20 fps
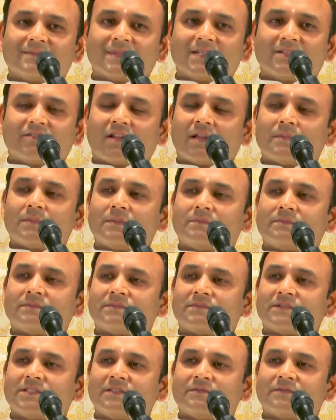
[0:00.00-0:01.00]
The tribal
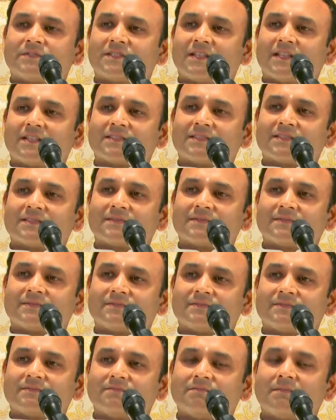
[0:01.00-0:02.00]
chief says.
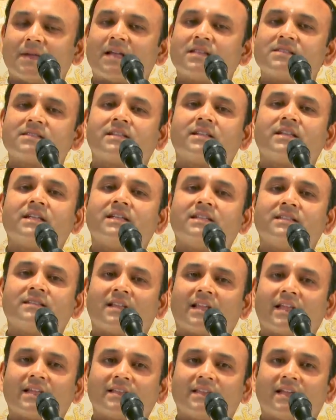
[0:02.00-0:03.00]
Man's greed is
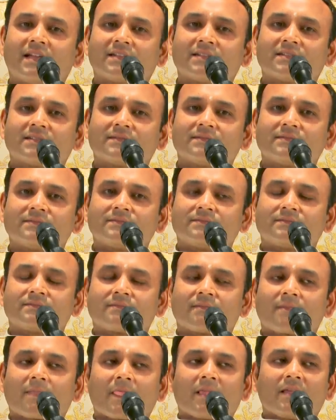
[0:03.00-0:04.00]
like that.
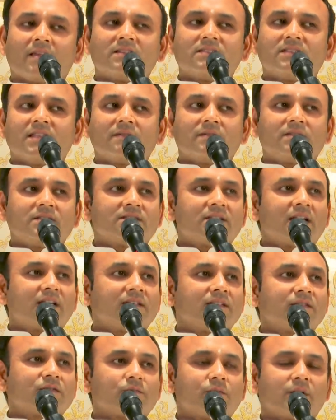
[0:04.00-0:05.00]
He's never
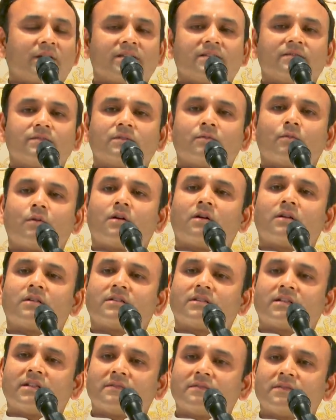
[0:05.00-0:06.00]
satisfied with
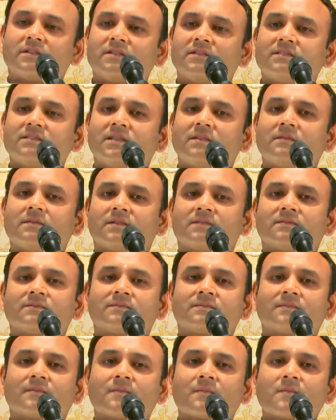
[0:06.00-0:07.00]
whatever is given.
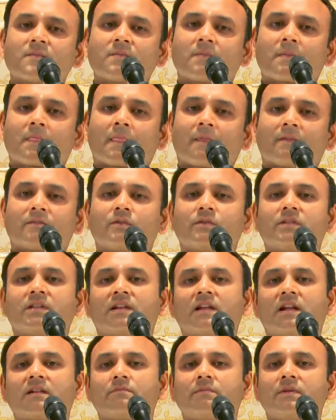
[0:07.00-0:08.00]
So
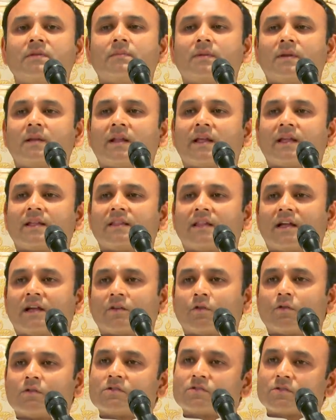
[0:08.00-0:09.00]
there are people like
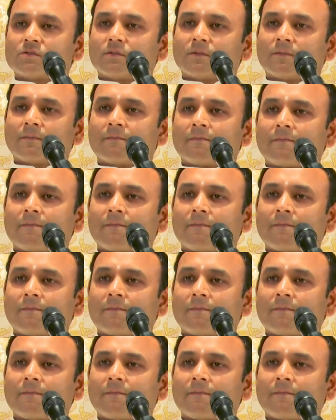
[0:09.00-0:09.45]
that also.